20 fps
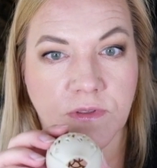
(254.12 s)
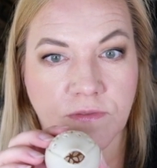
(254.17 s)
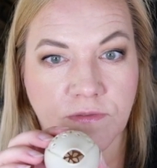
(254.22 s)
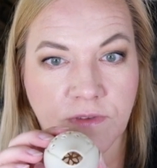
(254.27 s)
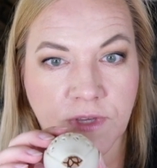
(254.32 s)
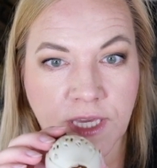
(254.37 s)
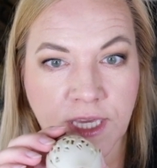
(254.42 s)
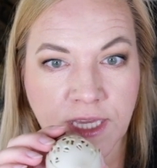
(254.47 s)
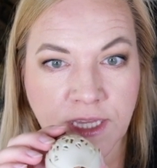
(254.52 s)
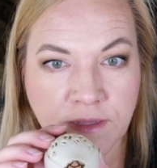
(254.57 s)

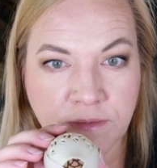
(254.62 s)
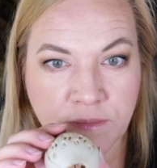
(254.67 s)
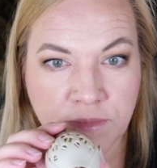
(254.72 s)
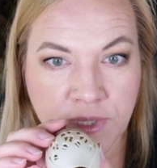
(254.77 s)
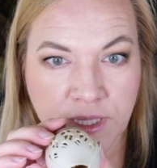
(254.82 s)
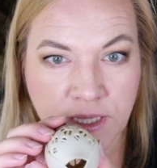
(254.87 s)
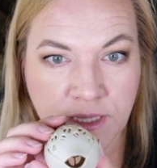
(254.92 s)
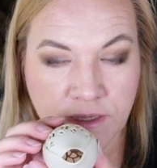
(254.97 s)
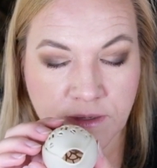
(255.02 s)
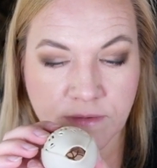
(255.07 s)
Feed
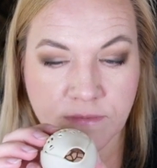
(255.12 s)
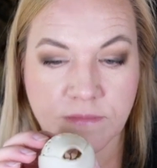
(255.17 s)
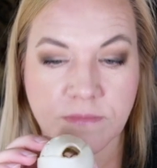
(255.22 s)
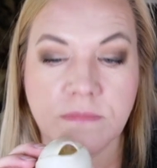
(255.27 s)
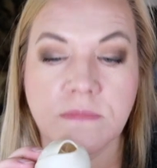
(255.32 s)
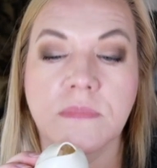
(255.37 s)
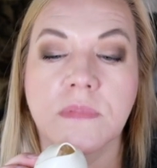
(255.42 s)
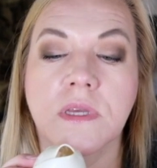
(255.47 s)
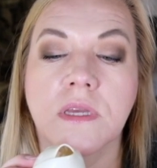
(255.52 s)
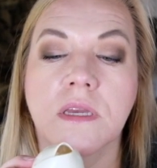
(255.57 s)
me.
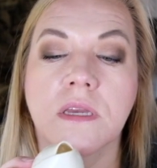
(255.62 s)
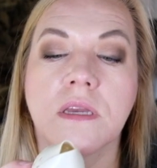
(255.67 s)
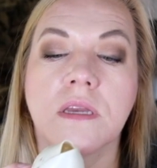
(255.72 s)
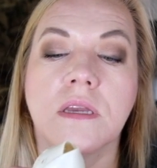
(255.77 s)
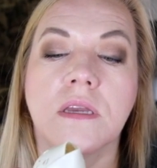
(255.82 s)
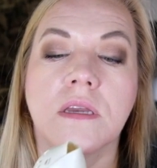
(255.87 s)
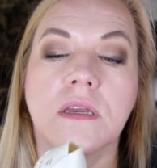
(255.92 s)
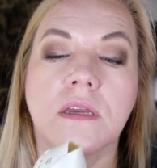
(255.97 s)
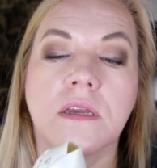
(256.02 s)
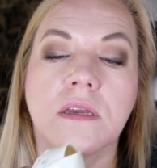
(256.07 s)

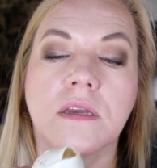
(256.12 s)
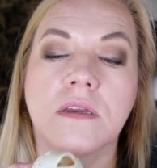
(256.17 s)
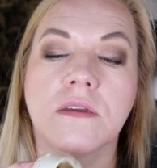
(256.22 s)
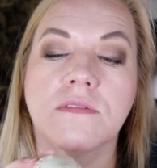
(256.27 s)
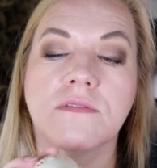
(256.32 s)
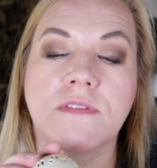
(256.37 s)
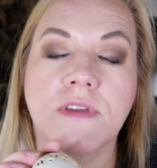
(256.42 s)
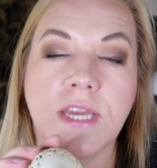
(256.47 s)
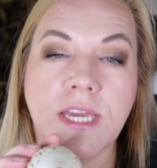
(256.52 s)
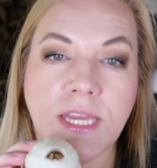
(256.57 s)

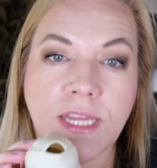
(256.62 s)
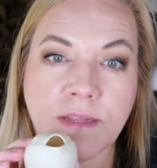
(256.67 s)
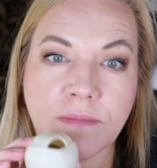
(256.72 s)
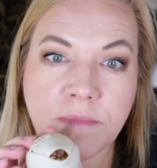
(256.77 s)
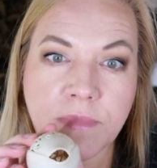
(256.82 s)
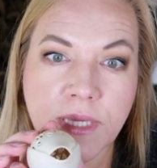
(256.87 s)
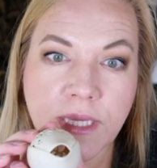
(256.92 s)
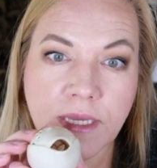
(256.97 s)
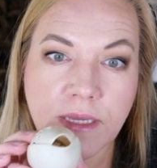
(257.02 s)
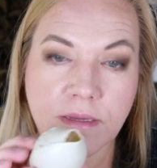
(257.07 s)
Feed
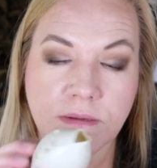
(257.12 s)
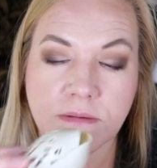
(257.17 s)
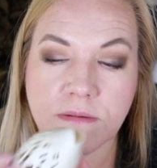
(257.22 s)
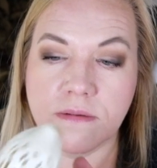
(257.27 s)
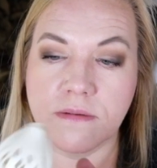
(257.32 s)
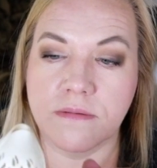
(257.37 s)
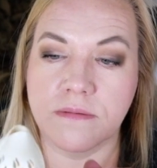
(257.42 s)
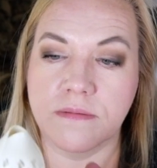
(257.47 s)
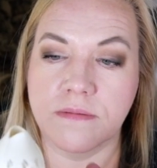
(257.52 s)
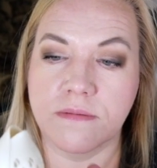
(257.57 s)
me.
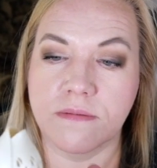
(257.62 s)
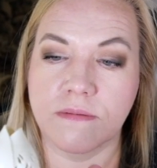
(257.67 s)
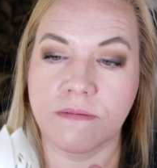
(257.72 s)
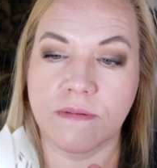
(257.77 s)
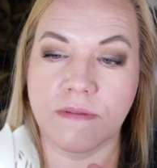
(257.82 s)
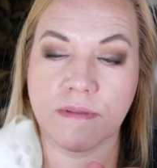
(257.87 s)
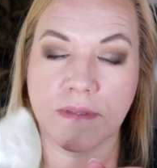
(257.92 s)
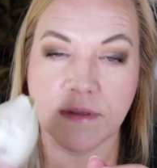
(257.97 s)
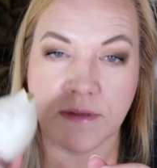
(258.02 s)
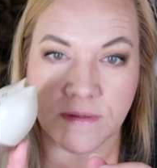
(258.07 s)

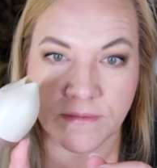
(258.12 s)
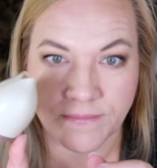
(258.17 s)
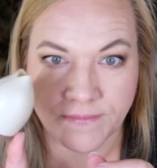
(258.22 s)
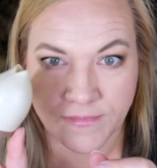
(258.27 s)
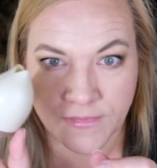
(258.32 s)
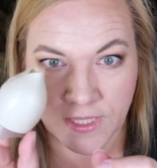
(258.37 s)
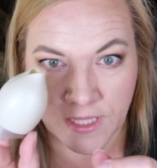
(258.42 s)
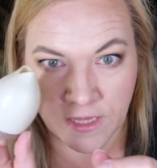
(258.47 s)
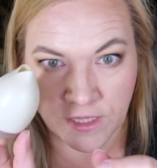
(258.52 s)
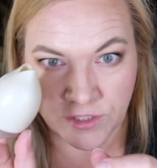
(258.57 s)
Oh,
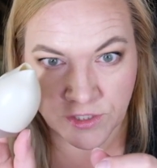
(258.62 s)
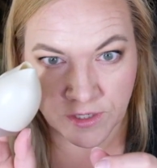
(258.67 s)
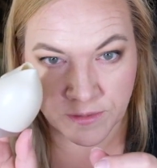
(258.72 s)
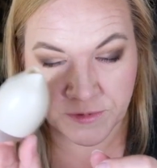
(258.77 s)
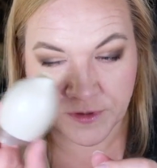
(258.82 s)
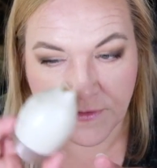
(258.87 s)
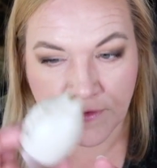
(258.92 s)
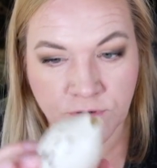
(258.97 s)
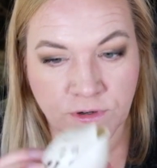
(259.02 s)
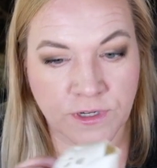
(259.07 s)
Little Shop
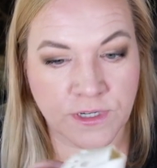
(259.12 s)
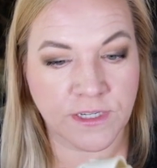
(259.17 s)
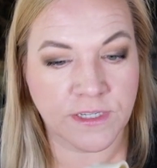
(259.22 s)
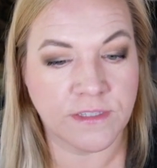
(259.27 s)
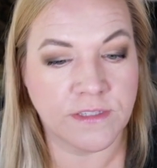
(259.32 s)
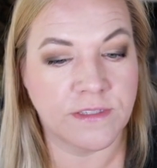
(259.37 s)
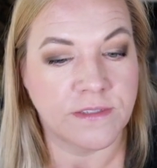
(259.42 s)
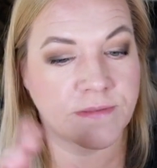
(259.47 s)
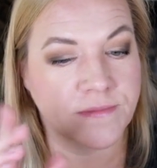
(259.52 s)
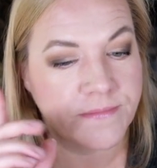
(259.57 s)
of
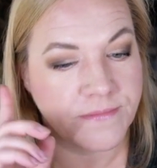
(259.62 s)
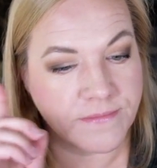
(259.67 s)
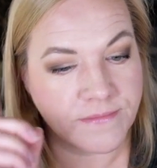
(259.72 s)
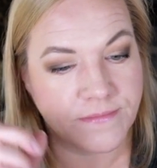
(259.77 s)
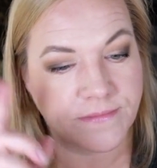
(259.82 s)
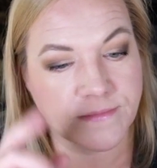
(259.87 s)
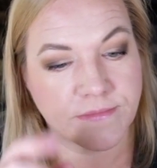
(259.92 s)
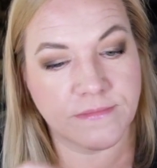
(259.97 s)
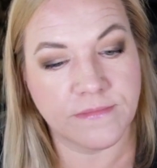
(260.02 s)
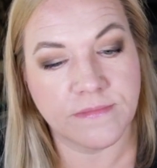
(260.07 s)
Horrors.
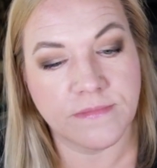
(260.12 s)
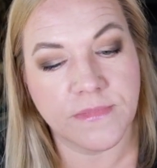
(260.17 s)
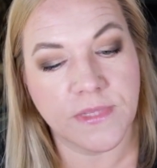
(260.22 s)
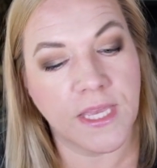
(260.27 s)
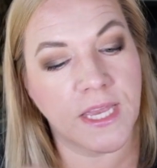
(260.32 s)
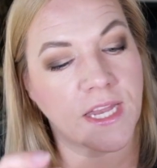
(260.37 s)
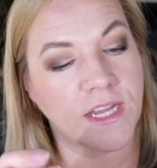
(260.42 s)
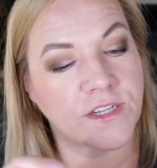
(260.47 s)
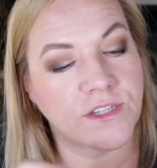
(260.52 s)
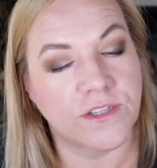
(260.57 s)

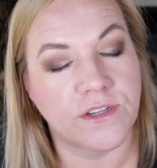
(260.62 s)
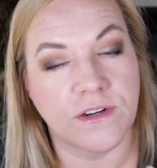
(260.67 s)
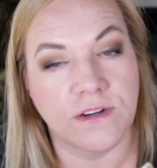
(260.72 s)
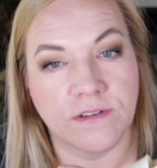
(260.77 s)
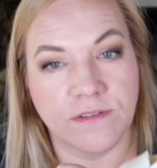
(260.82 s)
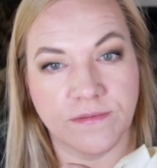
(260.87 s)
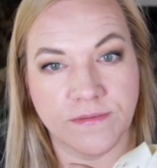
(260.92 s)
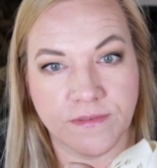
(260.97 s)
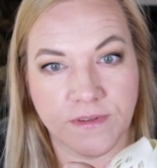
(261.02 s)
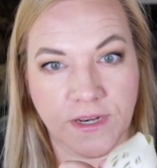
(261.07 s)
Yeah, sure,
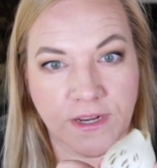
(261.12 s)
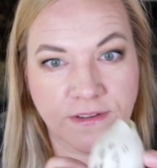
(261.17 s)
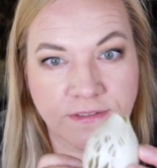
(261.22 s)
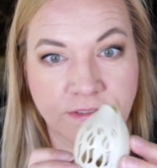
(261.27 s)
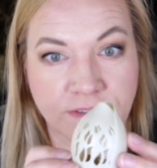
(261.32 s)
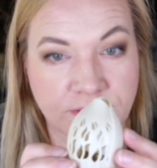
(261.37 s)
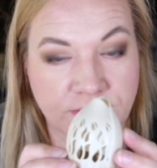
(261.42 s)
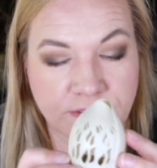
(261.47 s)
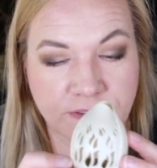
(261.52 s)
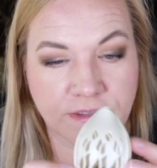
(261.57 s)

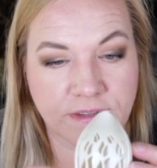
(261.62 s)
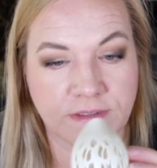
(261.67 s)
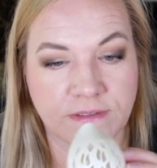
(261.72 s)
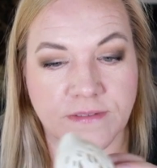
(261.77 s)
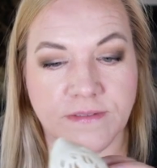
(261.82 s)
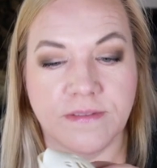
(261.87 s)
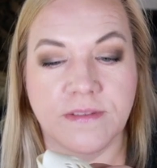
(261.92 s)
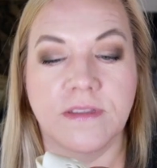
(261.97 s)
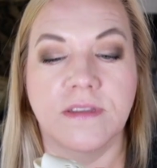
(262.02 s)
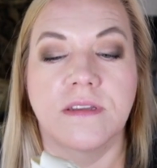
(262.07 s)
whatever.
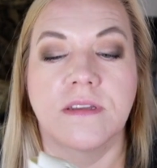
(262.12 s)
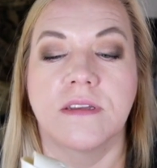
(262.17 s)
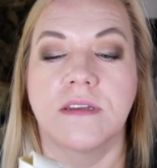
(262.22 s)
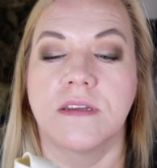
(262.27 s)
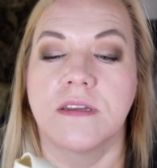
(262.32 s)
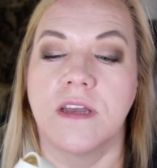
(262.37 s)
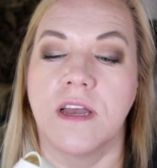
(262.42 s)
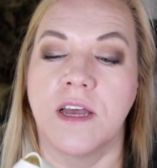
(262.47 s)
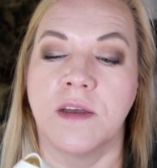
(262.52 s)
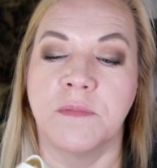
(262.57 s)

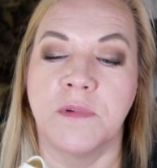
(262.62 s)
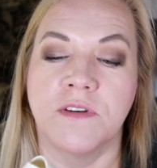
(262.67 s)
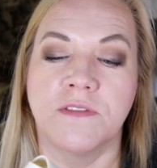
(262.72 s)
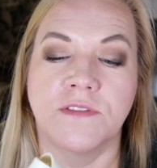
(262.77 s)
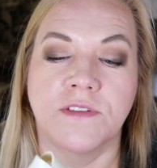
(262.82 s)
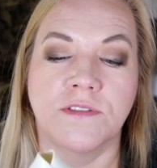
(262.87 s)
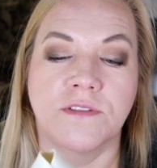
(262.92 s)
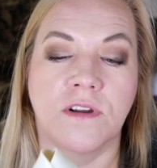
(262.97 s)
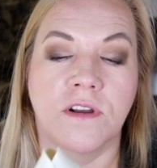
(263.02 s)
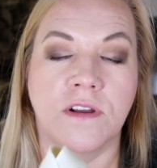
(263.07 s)
I'm
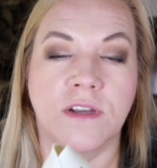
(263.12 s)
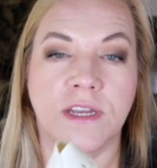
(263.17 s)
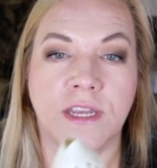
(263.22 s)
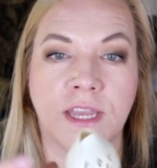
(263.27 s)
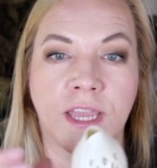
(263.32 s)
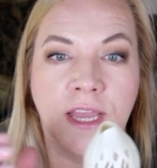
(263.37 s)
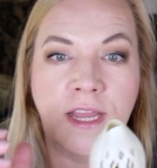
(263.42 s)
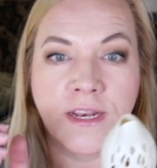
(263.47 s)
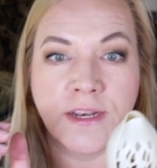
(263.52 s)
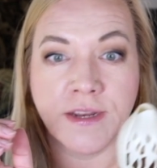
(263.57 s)
off the rock
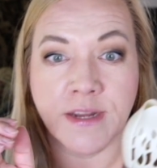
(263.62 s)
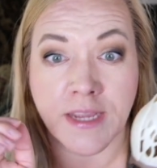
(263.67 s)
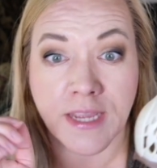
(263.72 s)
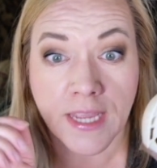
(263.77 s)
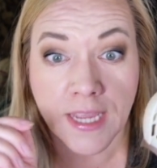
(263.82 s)
again.